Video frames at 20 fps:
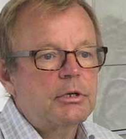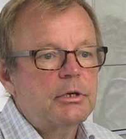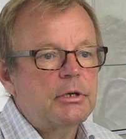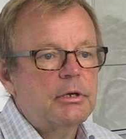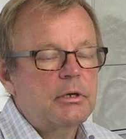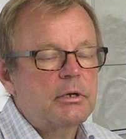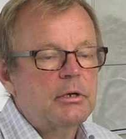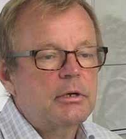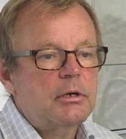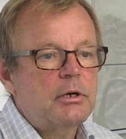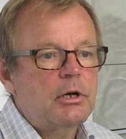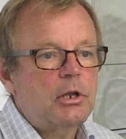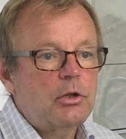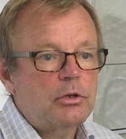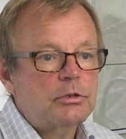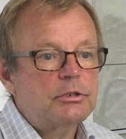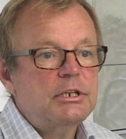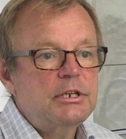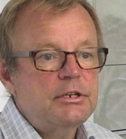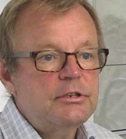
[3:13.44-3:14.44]
a
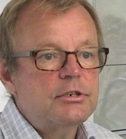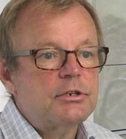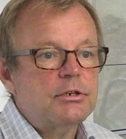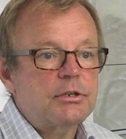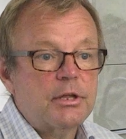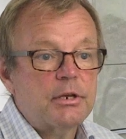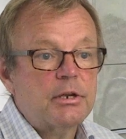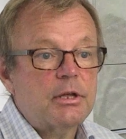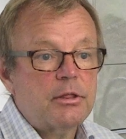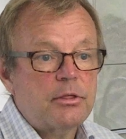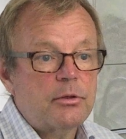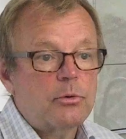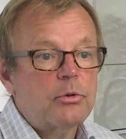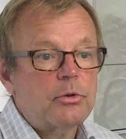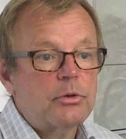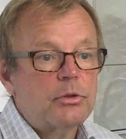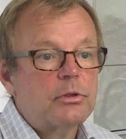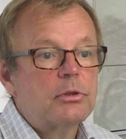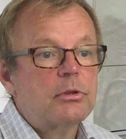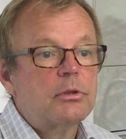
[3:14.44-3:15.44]
lot easier than I
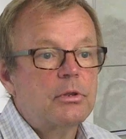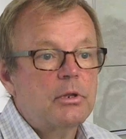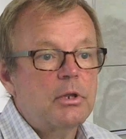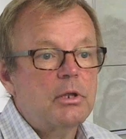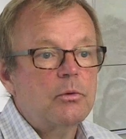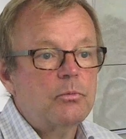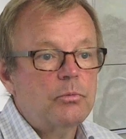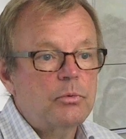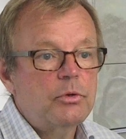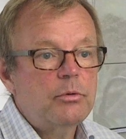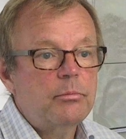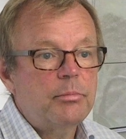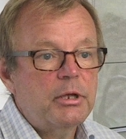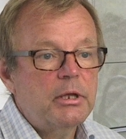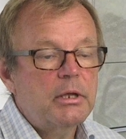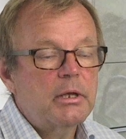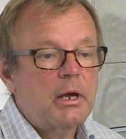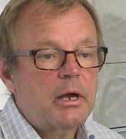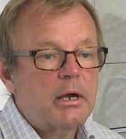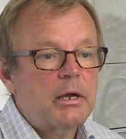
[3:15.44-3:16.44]
thought it would
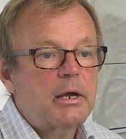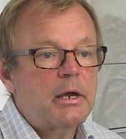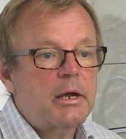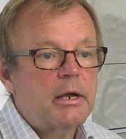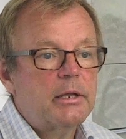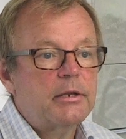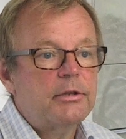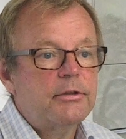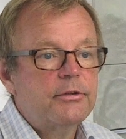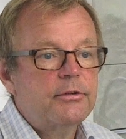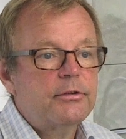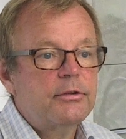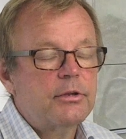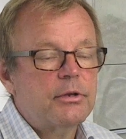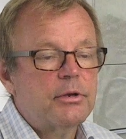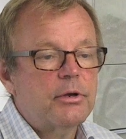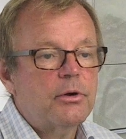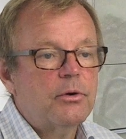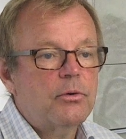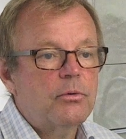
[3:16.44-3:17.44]
be. I had,
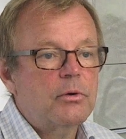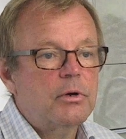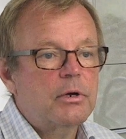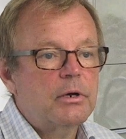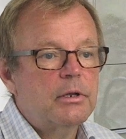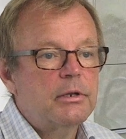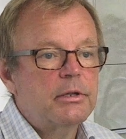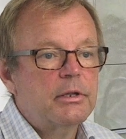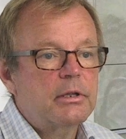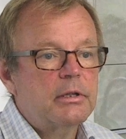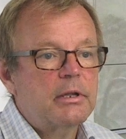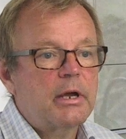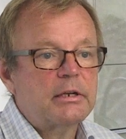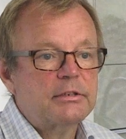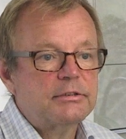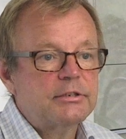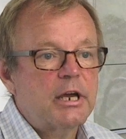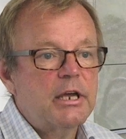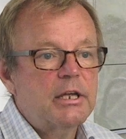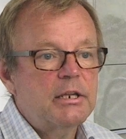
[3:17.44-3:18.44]
a little
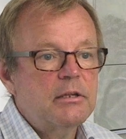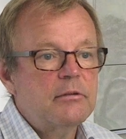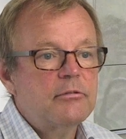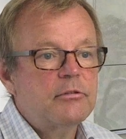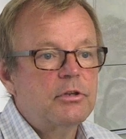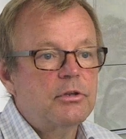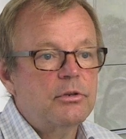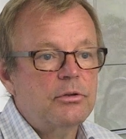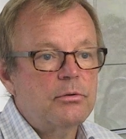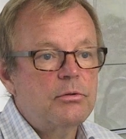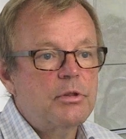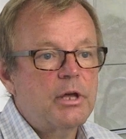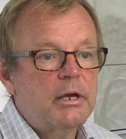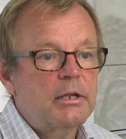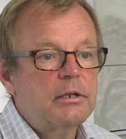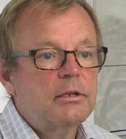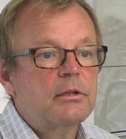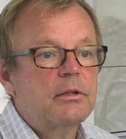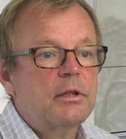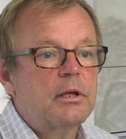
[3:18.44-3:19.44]
anxiety to do
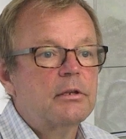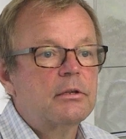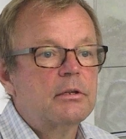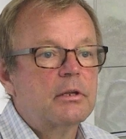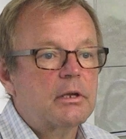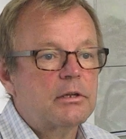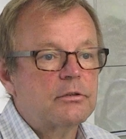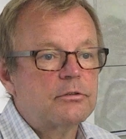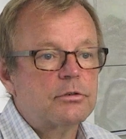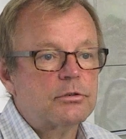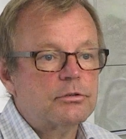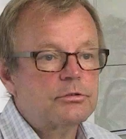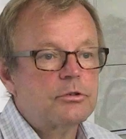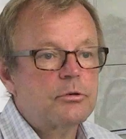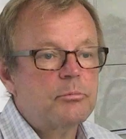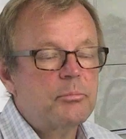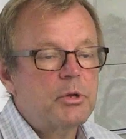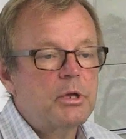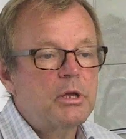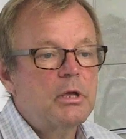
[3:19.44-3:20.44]
that
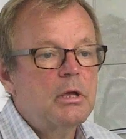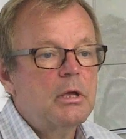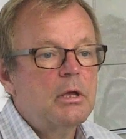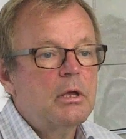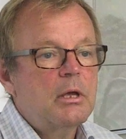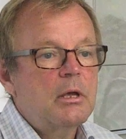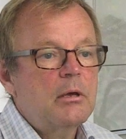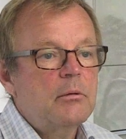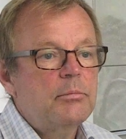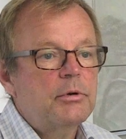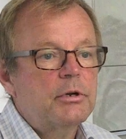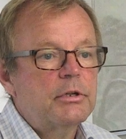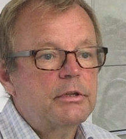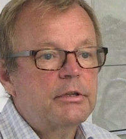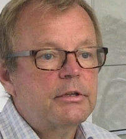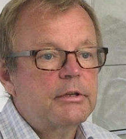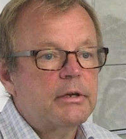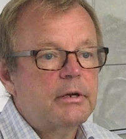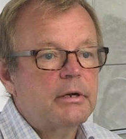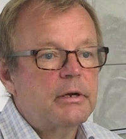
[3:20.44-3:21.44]
gastroscopy,
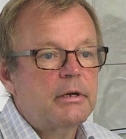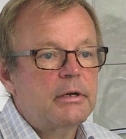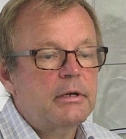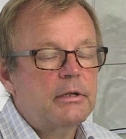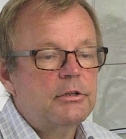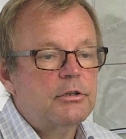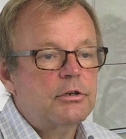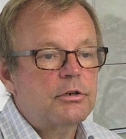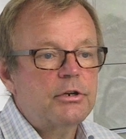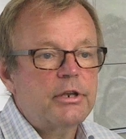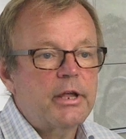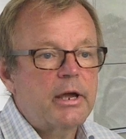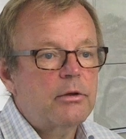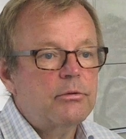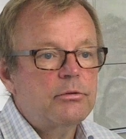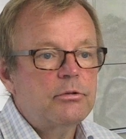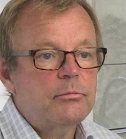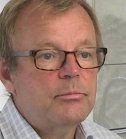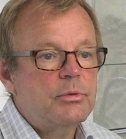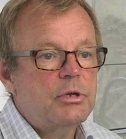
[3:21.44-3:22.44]
but it turned
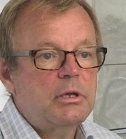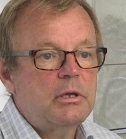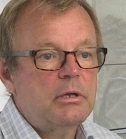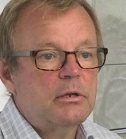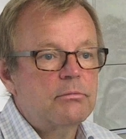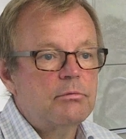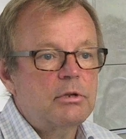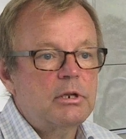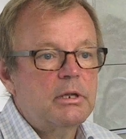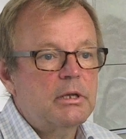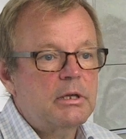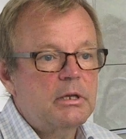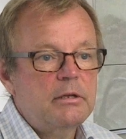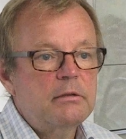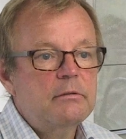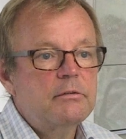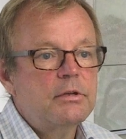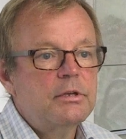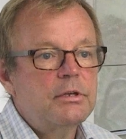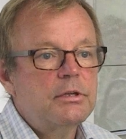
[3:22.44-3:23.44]
out to be really
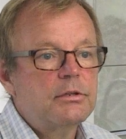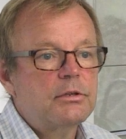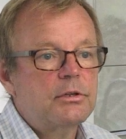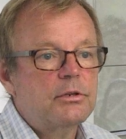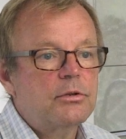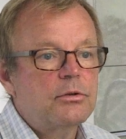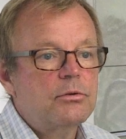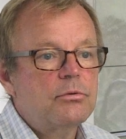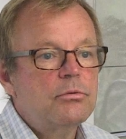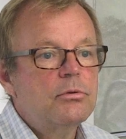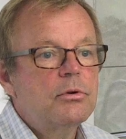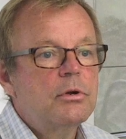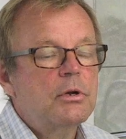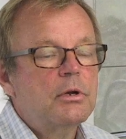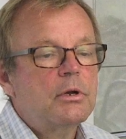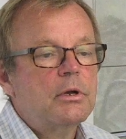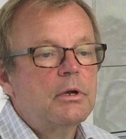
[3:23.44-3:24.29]
easy to do.